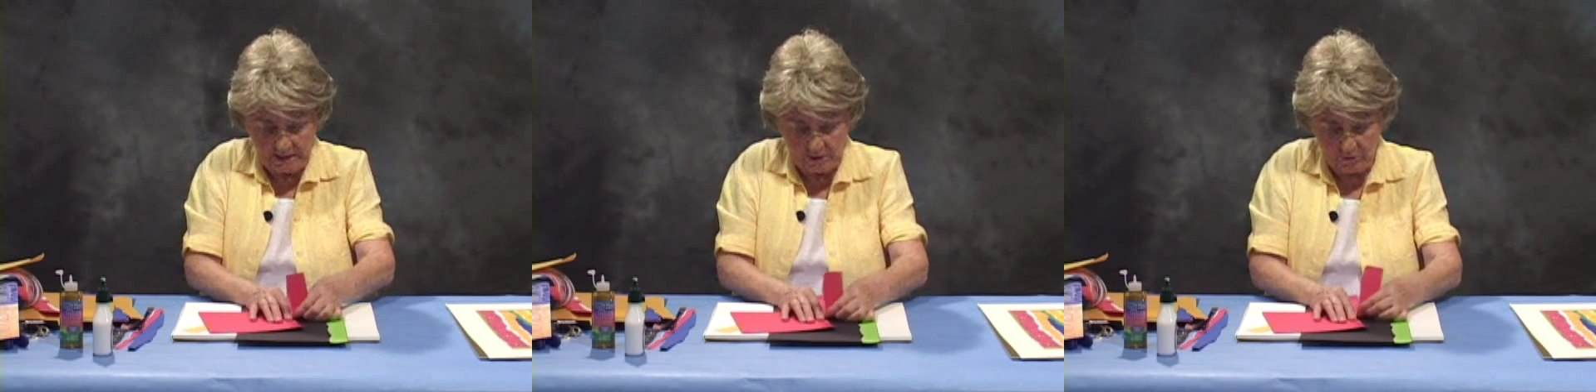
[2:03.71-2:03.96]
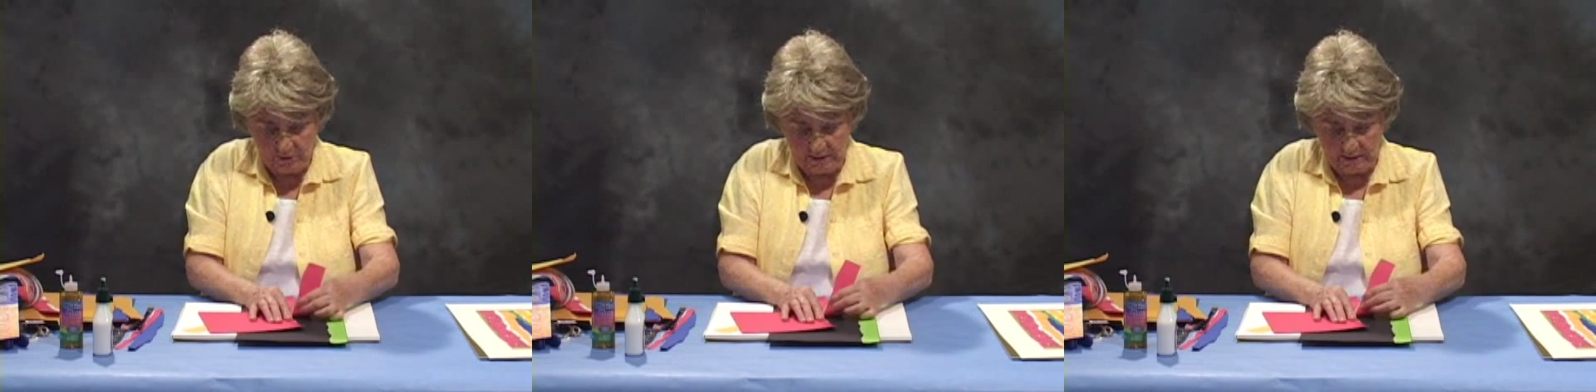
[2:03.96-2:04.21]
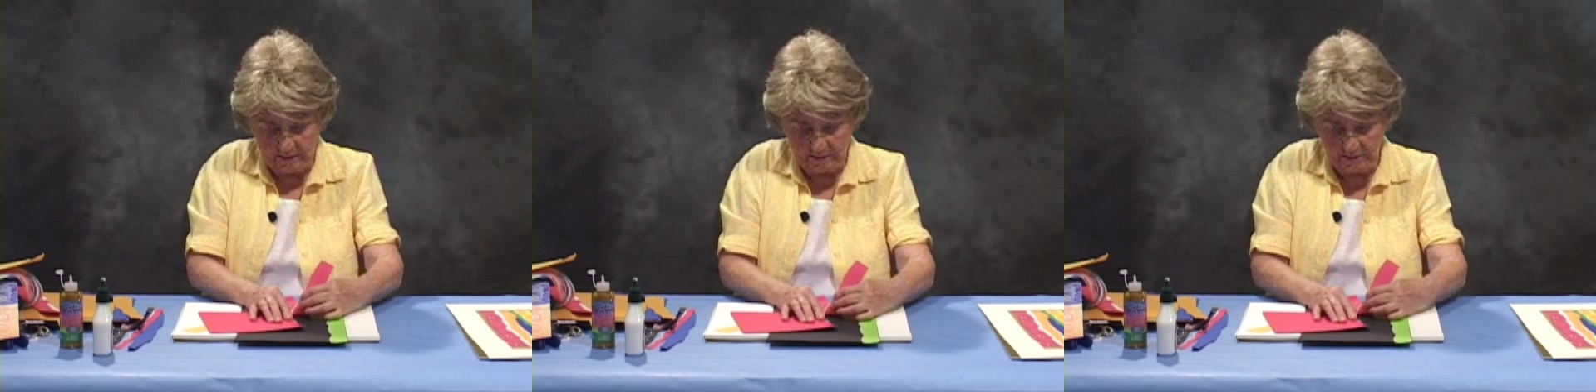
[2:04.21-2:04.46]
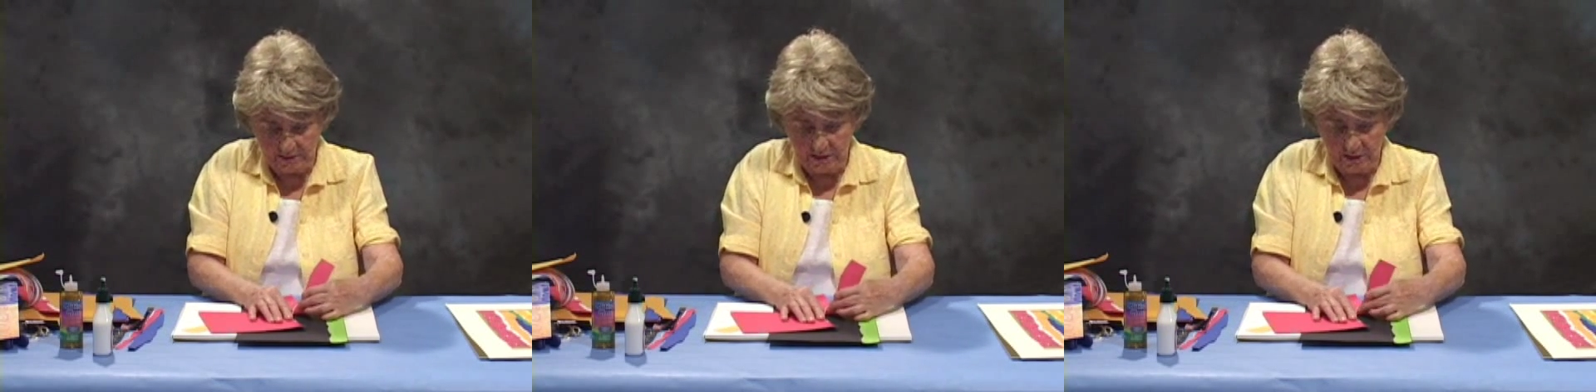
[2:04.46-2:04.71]
down
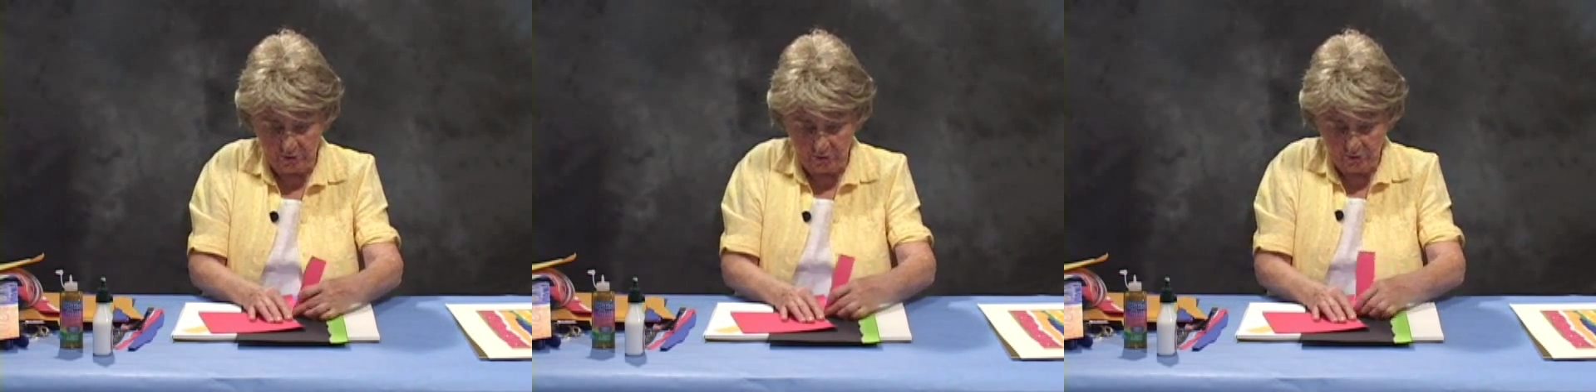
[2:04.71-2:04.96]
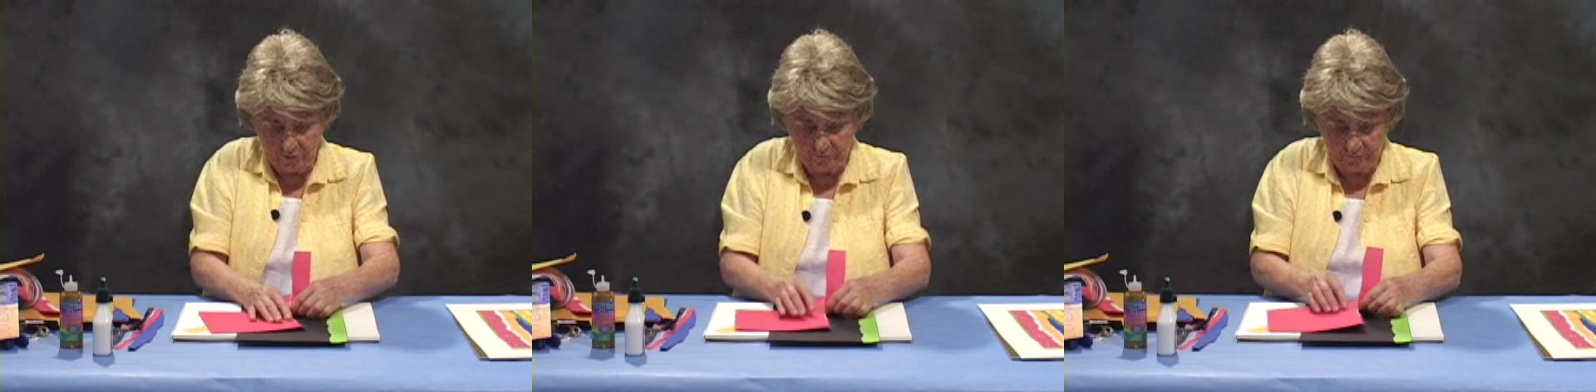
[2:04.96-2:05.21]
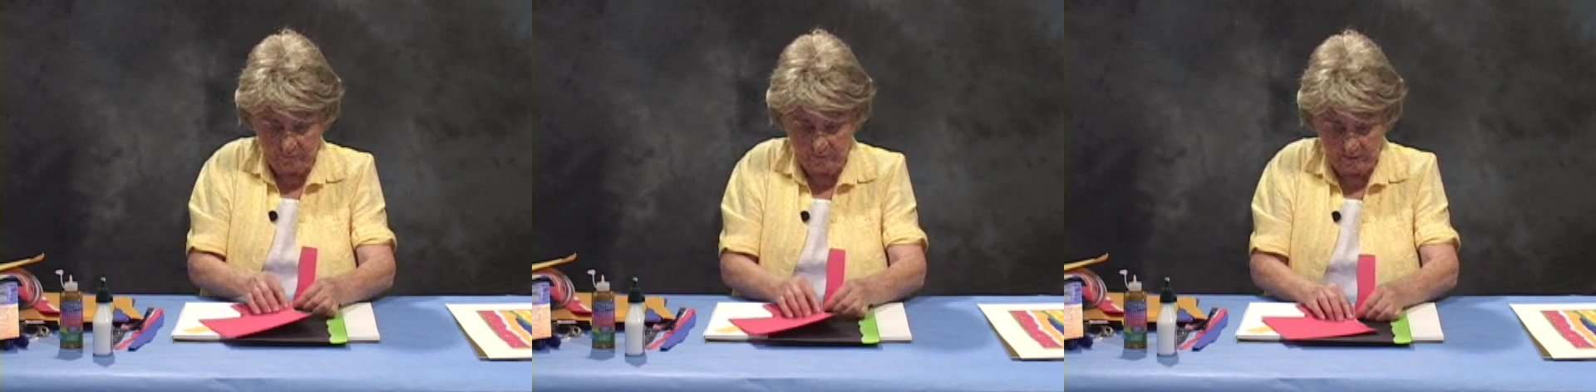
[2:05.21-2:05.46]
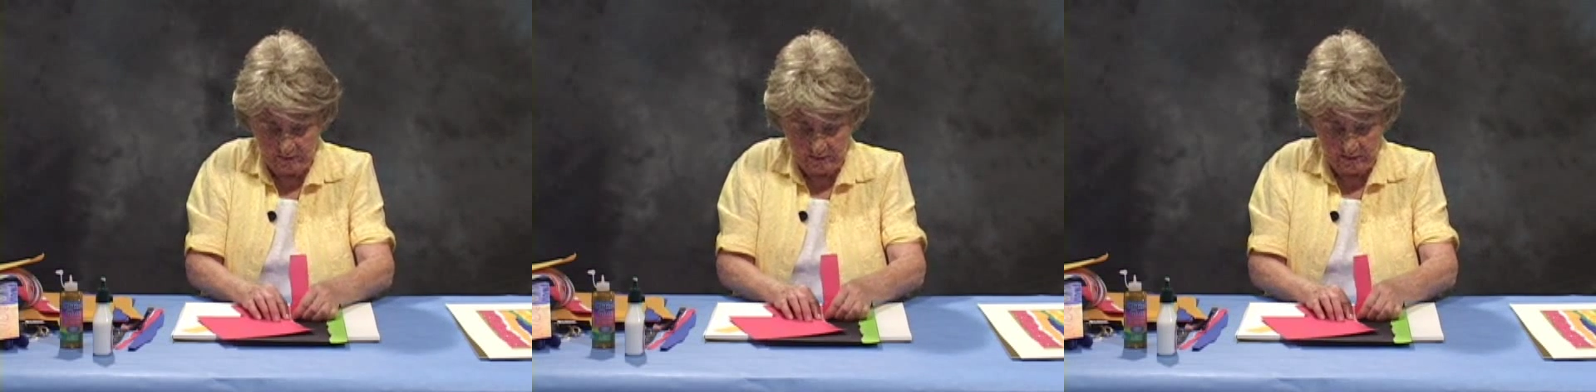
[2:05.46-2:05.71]
and tear
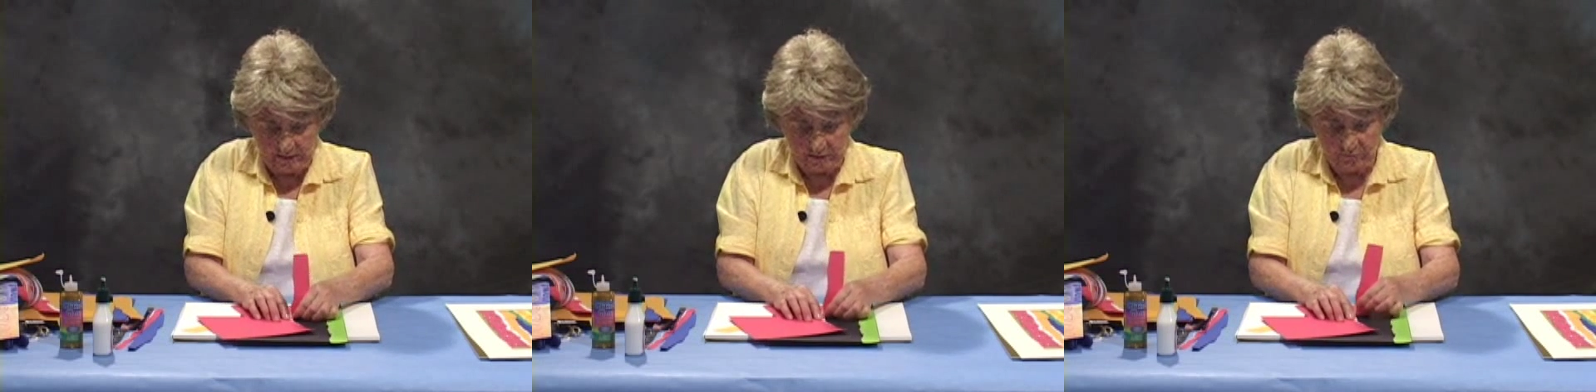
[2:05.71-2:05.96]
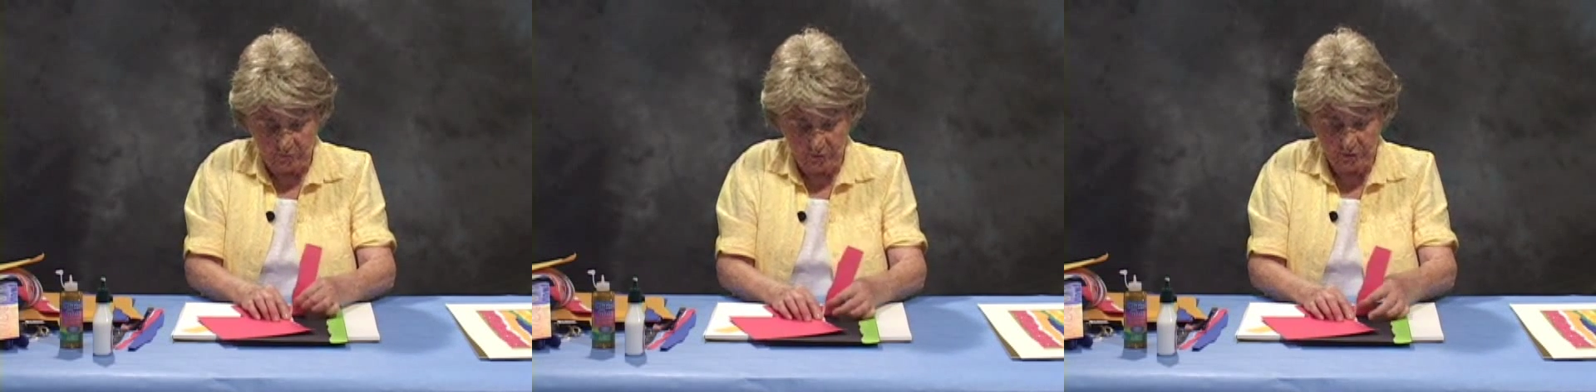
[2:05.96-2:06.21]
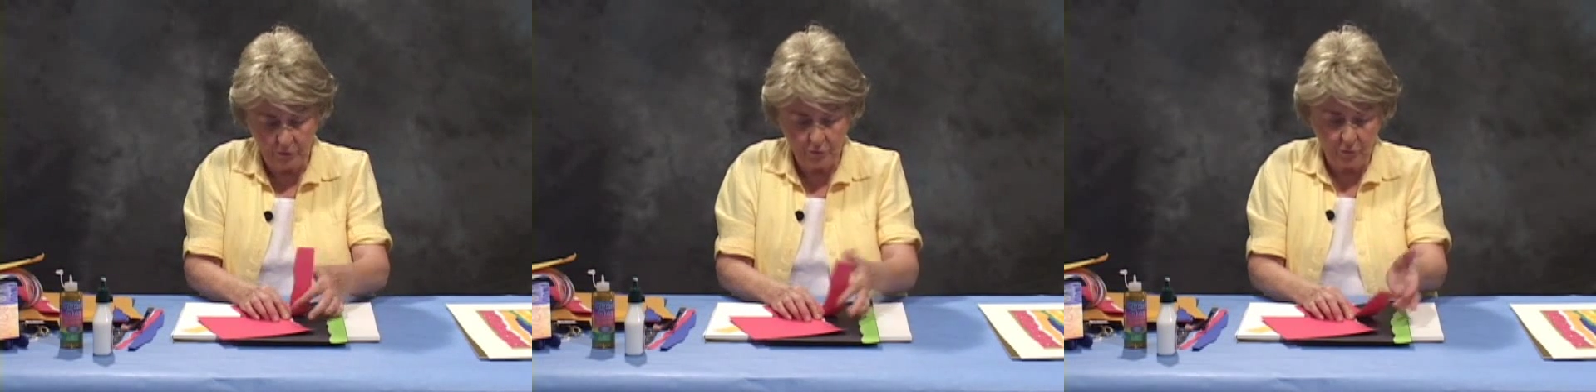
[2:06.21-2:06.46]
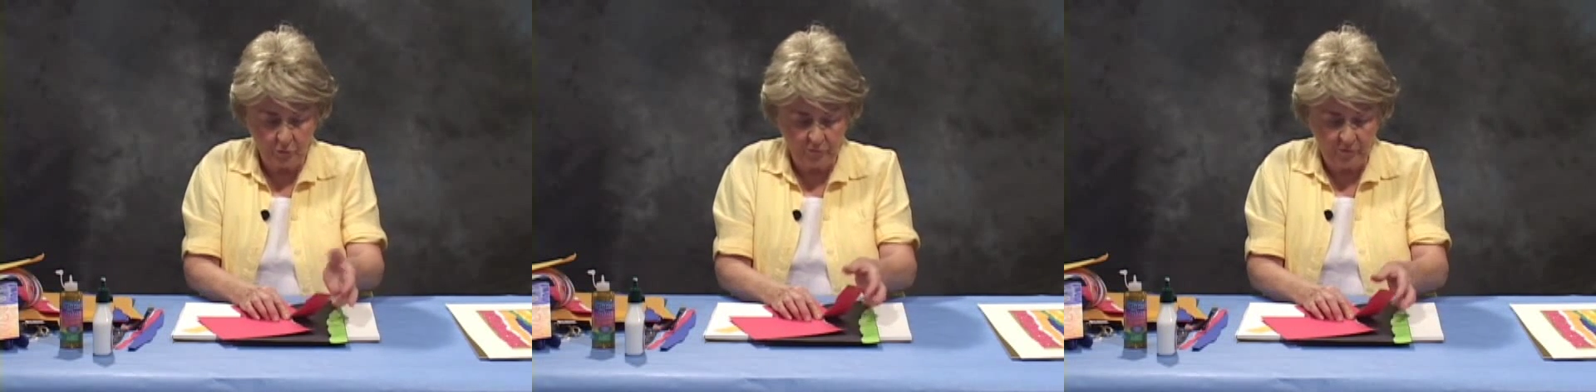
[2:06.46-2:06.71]
in a very
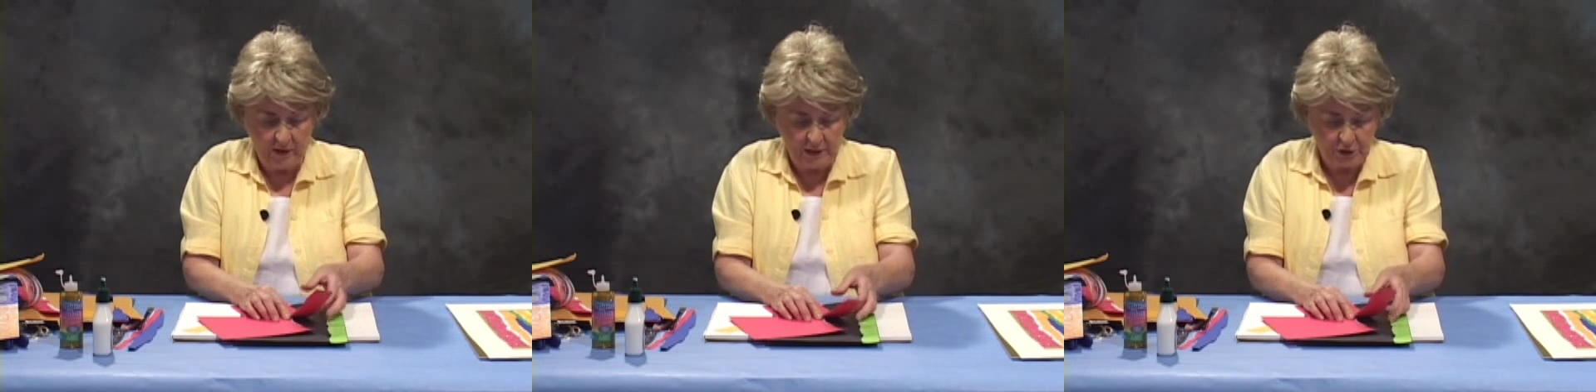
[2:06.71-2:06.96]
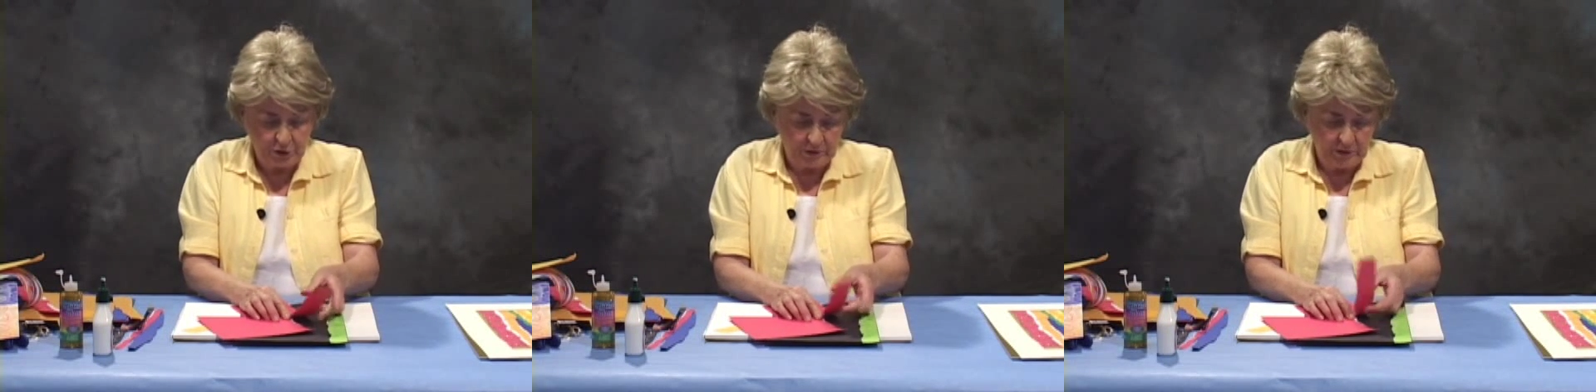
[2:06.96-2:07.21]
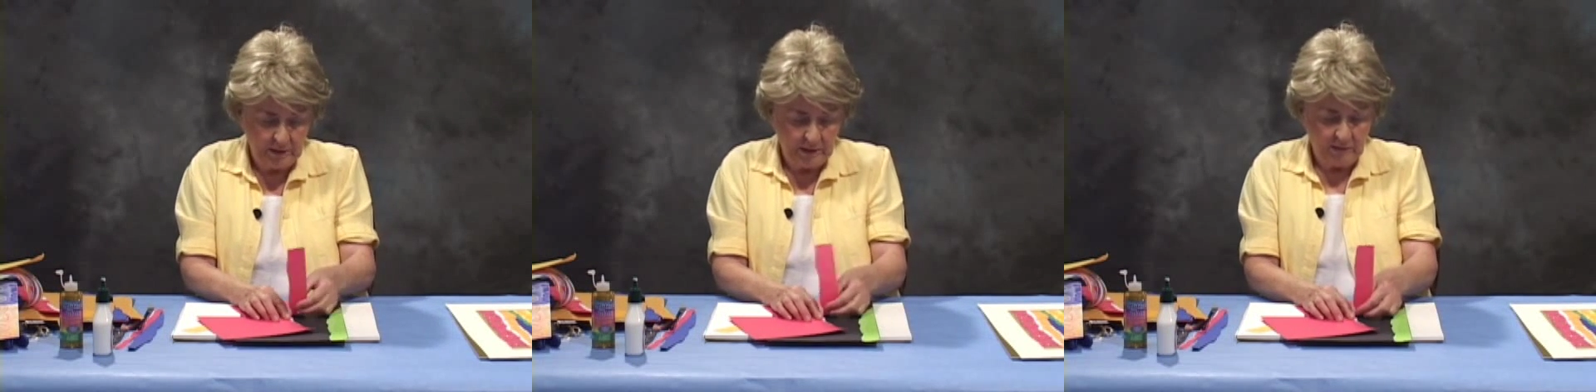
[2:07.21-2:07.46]
controlled fashion.